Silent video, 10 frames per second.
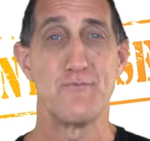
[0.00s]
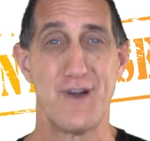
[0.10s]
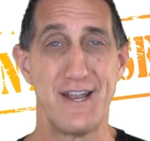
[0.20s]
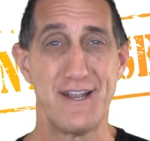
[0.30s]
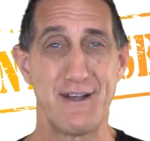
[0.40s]

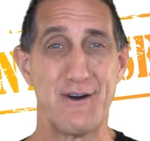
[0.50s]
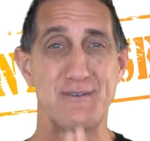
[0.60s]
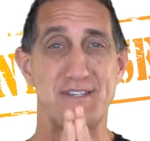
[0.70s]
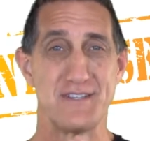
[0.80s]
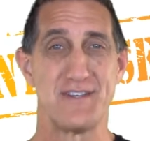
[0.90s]
ready to go
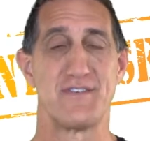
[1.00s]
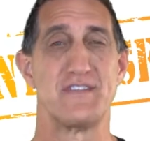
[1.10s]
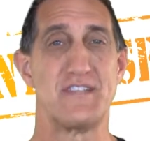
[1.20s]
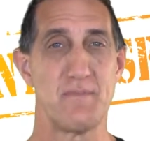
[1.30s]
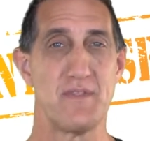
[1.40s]
to deliver the
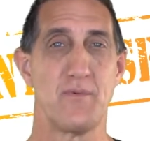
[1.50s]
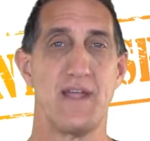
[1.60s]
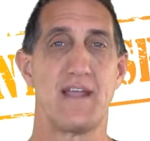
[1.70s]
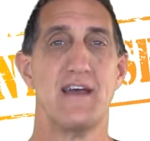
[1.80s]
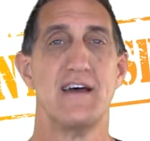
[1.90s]
tip of the
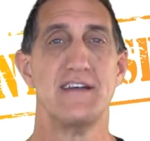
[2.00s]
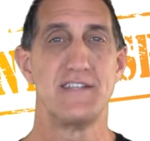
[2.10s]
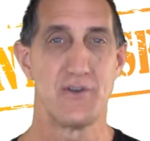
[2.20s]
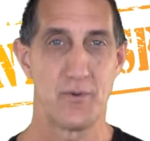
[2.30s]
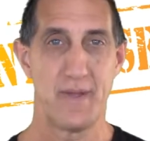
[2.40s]
week to
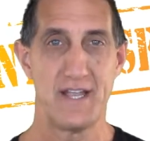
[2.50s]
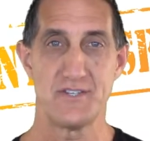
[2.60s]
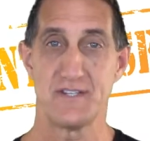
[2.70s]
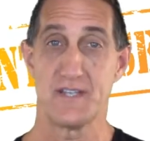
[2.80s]
your patients.